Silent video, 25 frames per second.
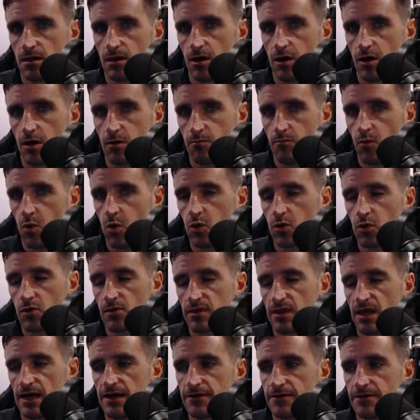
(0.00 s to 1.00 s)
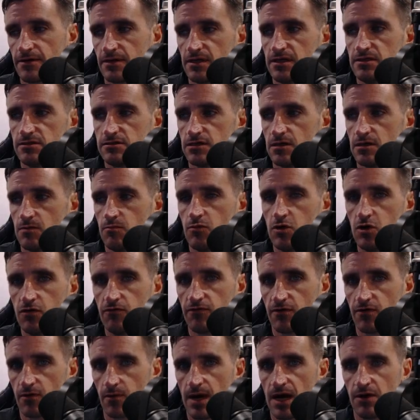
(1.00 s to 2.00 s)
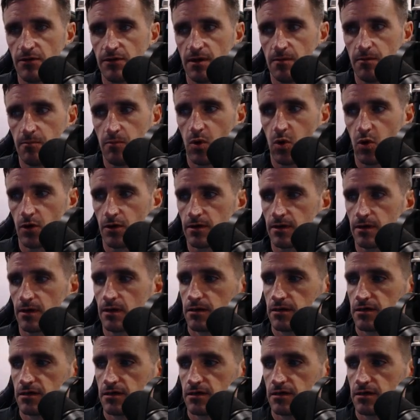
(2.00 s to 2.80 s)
are more likely to move around the board,